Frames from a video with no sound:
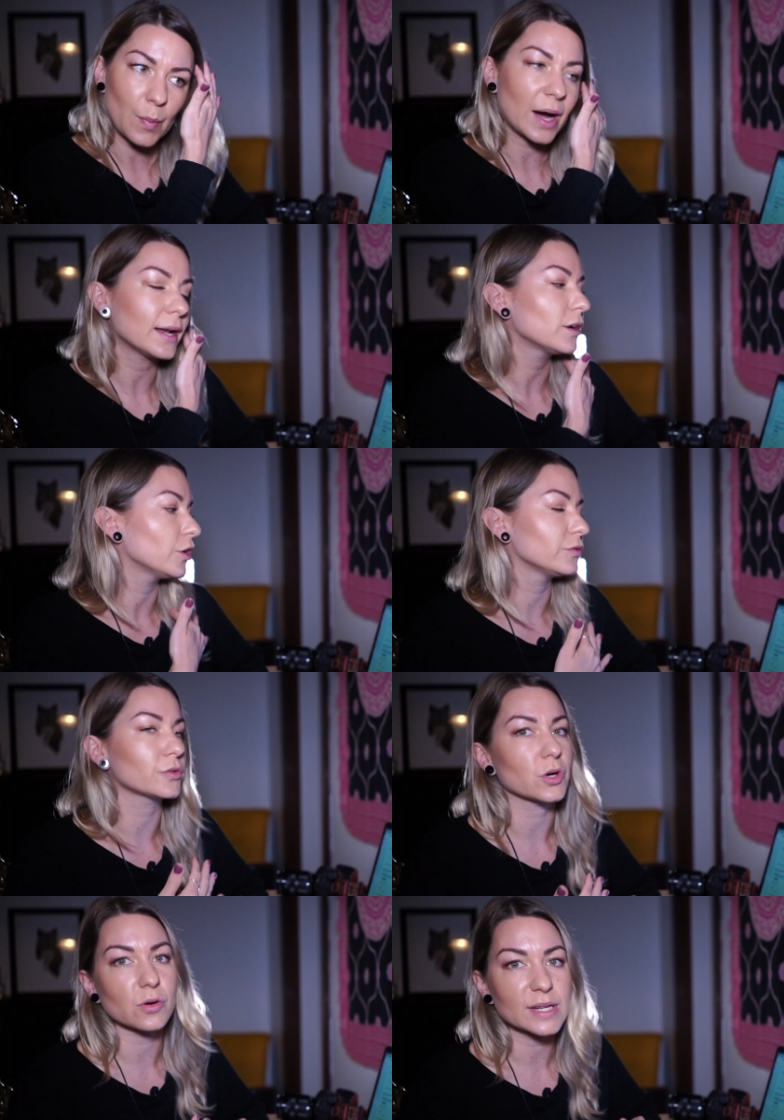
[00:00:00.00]
But
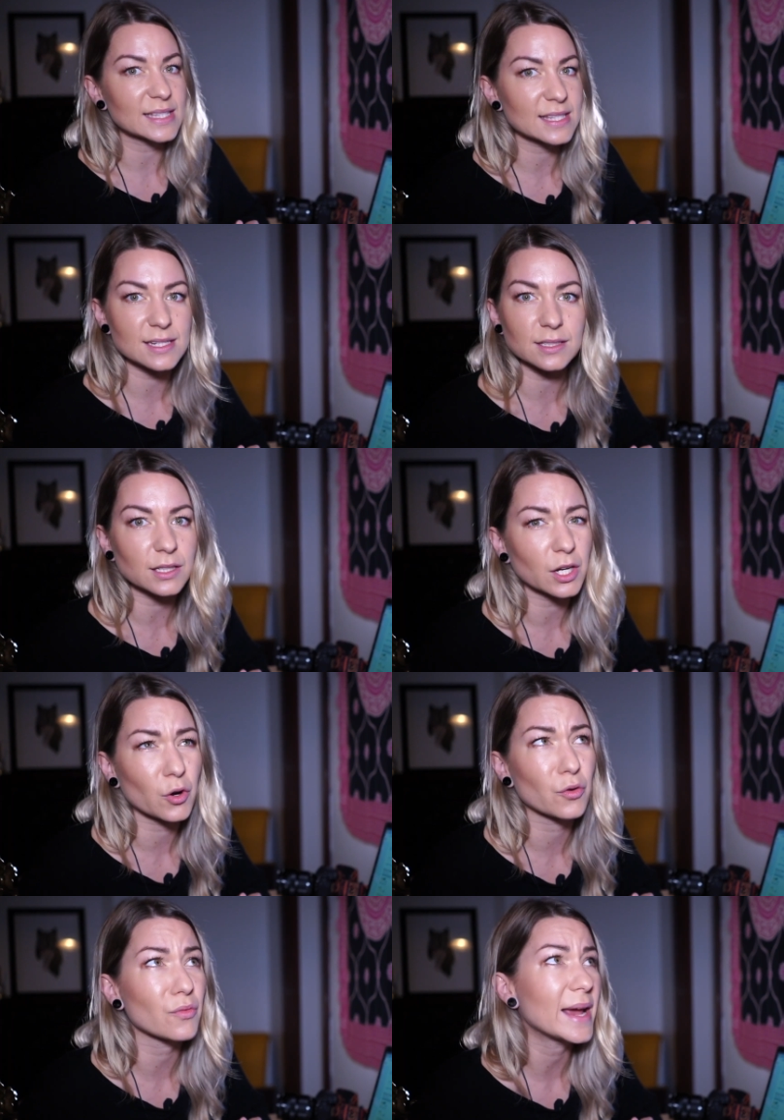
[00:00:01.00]
overall, it's still a
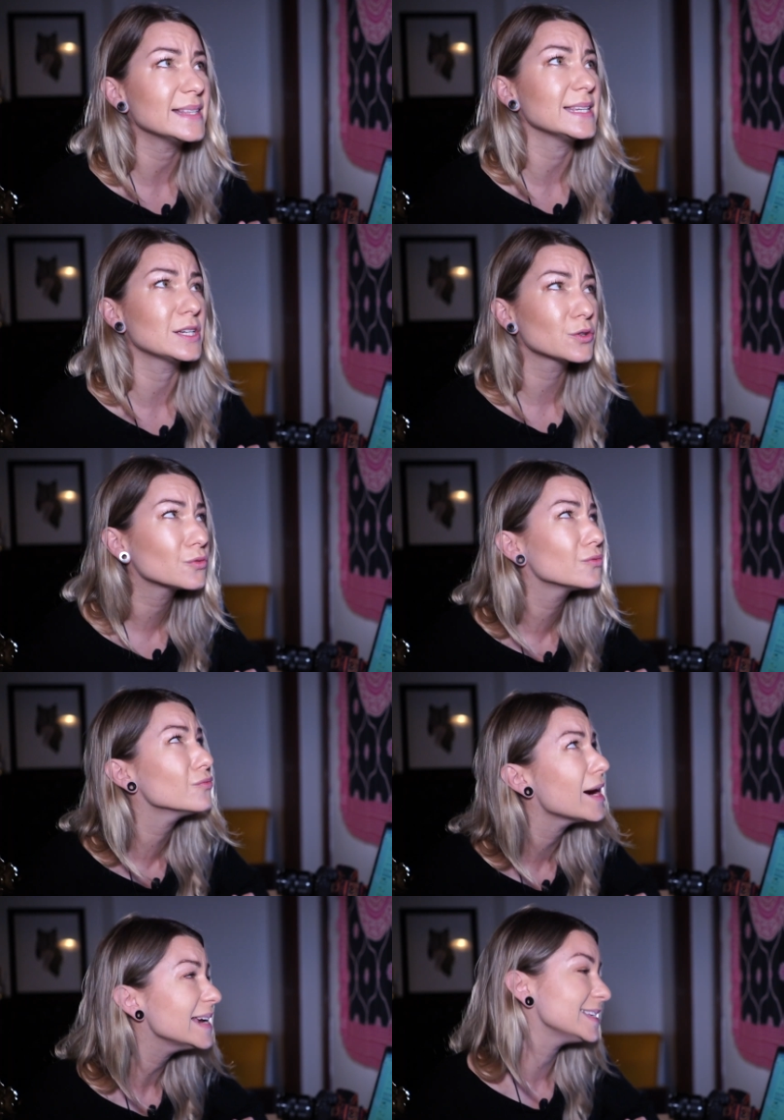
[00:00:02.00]
crazy
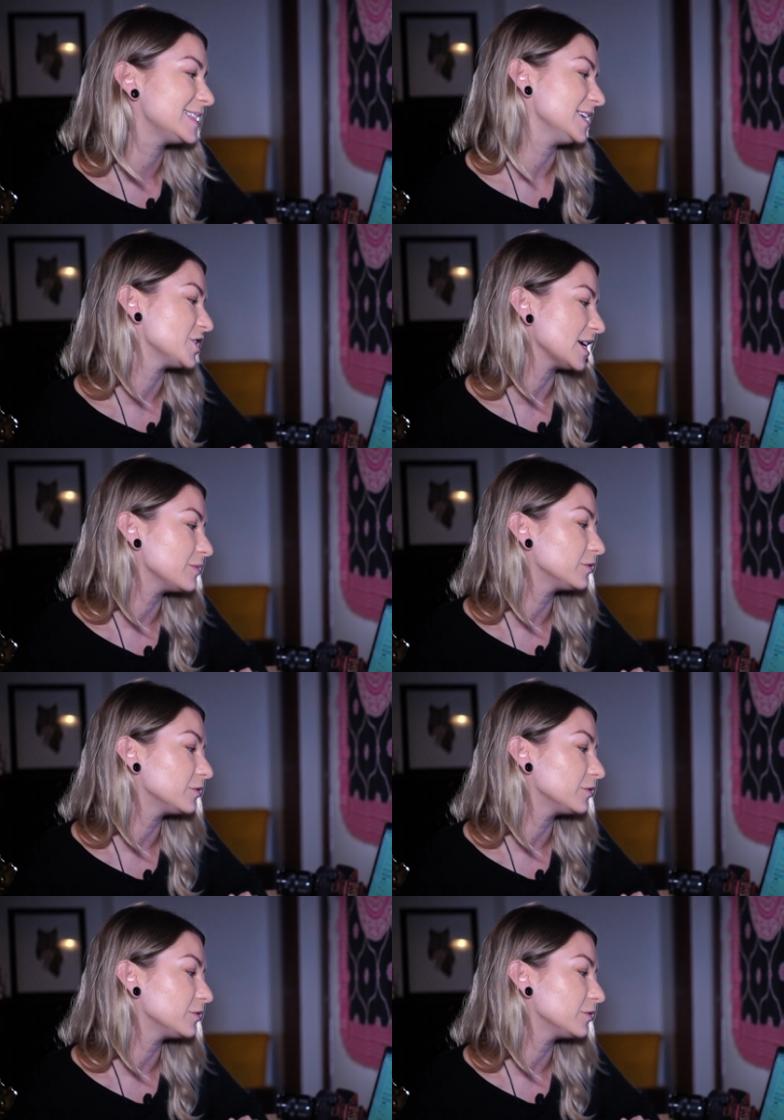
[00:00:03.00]
cheap